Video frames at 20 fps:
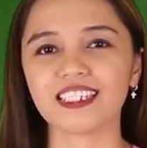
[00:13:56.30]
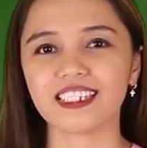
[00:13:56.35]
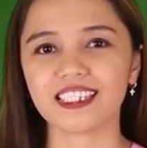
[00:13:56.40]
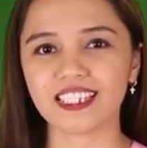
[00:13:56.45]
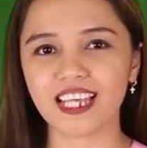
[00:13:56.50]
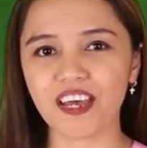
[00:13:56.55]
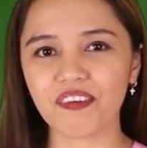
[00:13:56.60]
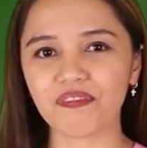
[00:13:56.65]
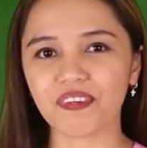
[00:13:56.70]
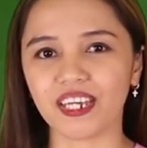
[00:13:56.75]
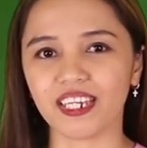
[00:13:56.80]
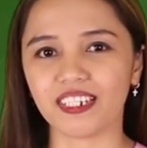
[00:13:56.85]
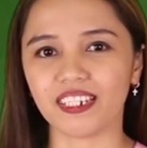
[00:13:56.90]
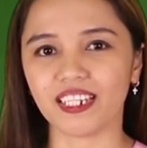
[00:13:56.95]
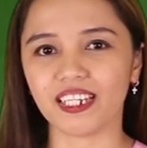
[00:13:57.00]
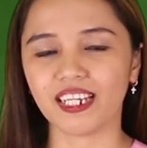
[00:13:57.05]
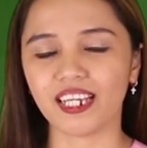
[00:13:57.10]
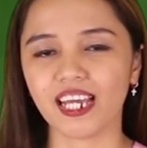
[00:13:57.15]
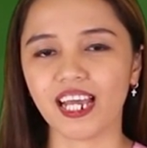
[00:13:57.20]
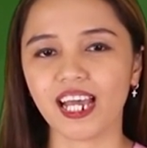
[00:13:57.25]
7.
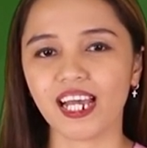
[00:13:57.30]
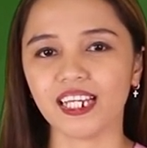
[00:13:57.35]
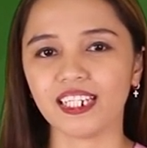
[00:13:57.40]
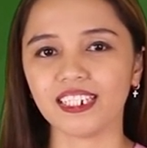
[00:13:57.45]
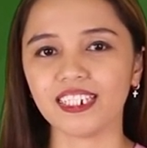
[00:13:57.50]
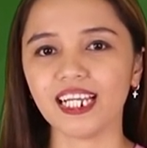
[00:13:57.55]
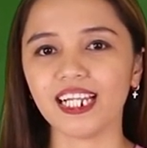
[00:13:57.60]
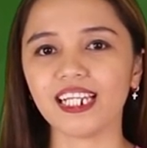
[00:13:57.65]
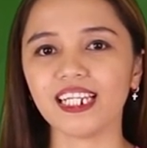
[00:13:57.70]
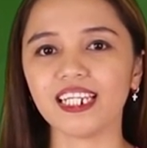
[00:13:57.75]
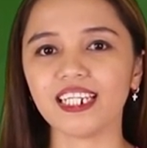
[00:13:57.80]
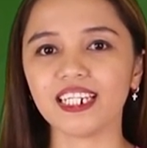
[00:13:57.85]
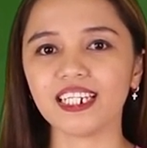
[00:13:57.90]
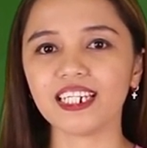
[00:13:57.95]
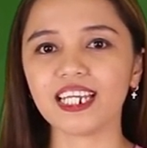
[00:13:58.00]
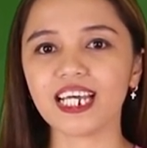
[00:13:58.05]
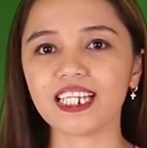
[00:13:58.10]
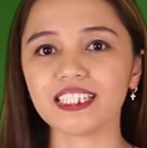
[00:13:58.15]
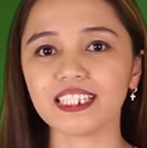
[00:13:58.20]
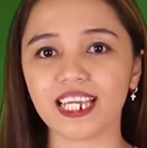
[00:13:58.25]
The
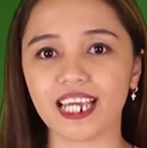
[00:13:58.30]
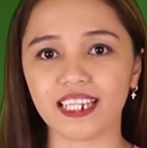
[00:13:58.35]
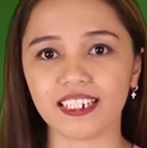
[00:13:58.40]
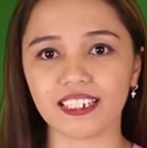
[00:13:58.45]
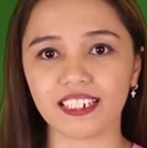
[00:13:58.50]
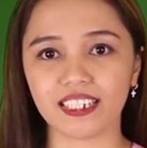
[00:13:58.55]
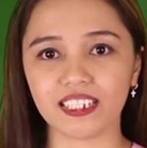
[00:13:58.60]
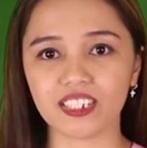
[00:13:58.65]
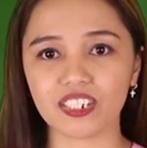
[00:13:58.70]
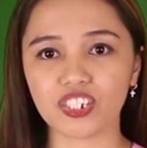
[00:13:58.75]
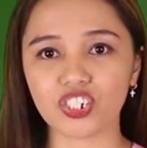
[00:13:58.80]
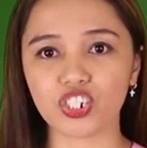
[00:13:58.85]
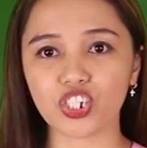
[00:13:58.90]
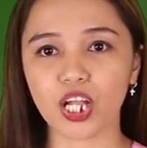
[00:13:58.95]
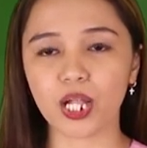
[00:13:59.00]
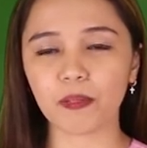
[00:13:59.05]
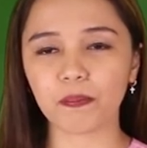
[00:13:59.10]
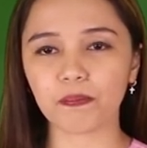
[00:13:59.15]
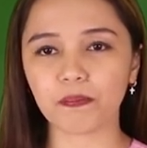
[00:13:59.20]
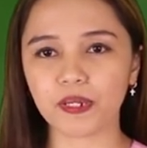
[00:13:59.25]
linen attendant
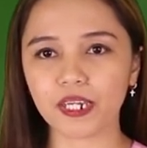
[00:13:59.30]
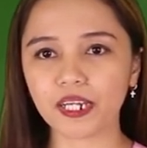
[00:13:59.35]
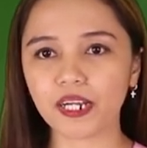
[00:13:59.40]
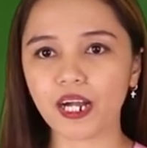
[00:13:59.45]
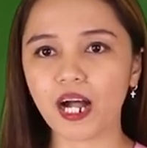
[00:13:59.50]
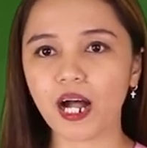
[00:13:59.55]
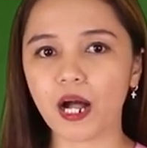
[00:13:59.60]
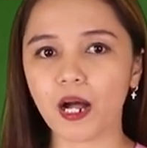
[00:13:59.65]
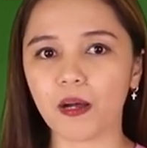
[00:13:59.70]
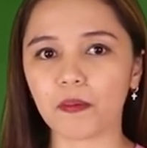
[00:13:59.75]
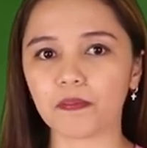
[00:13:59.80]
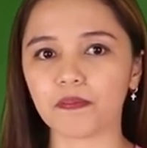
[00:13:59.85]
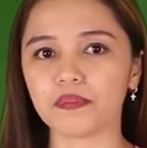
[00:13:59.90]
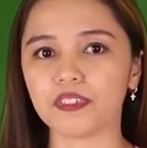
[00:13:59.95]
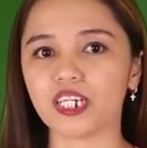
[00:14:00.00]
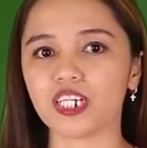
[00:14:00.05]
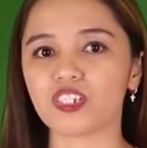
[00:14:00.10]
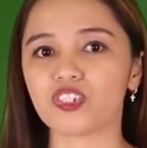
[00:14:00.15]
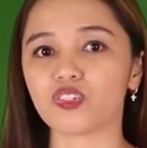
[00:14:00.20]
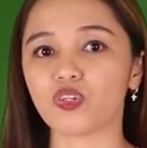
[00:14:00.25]
shall pick up
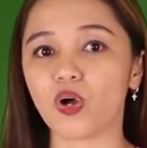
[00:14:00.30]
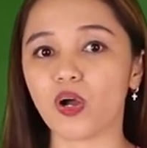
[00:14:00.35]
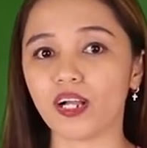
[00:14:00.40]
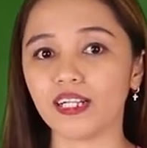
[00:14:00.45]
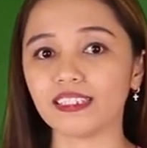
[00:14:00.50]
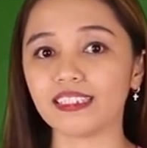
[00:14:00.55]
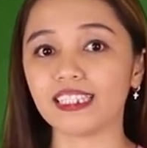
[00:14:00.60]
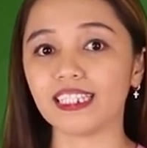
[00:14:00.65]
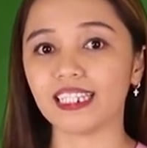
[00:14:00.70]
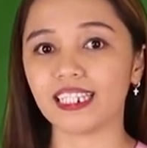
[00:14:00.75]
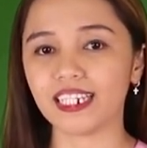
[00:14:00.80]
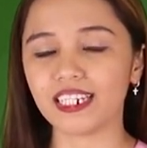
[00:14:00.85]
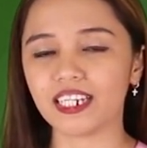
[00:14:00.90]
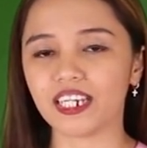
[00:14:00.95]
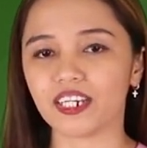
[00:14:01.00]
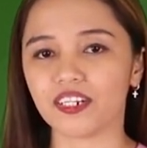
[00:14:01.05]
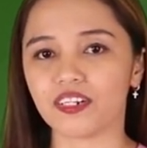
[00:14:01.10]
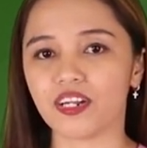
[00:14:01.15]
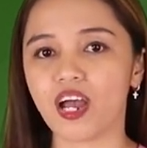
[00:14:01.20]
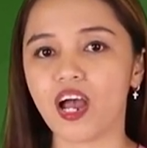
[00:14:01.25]
the soiled
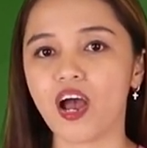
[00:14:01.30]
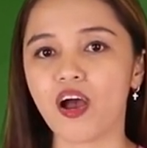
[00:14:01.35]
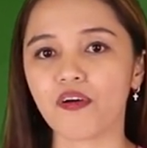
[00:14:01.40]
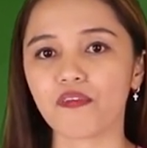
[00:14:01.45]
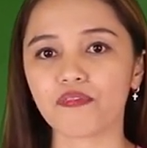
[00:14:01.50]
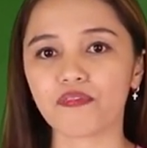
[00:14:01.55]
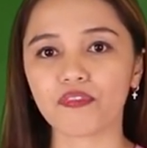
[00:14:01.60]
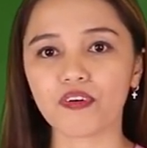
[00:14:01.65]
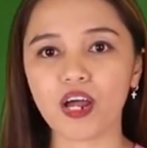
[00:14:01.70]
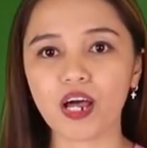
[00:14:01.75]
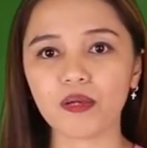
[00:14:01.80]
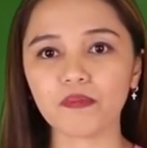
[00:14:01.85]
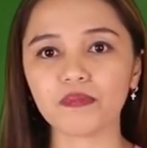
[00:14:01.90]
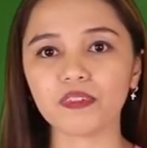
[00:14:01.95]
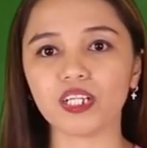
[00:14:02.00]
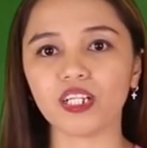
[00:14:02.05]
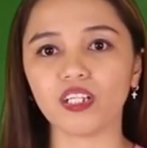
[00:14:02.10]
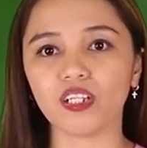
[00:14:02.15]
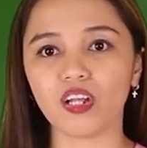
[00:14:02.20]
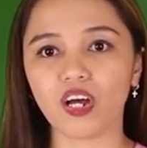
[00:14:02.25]
linen from
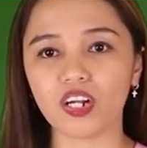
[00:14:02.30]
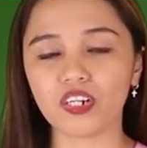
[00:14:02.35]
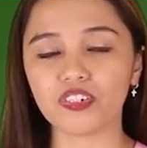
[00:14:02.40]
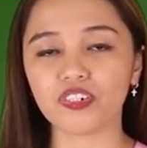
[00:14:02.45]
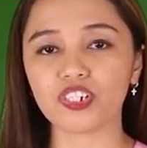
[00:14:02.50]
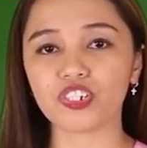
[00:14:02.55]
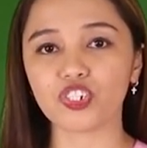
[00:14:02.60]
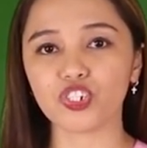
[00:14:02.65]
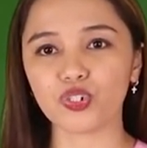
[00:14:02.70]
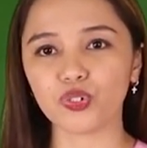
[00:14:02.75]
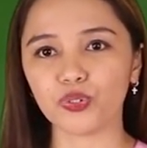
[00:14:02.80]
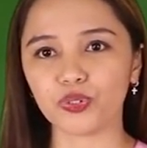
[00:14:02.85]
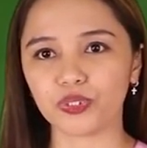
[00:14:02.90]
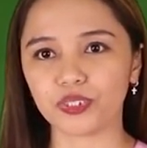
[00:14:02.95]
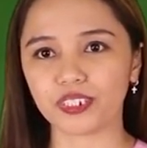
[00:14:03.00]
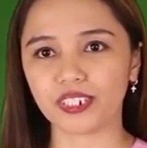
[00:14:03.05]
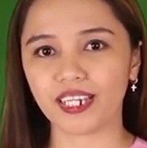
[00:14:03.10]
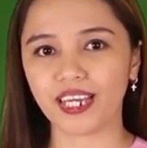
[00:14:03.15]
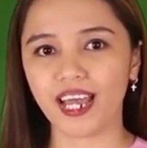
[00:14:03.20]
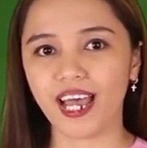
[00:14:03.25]
the laundry chute,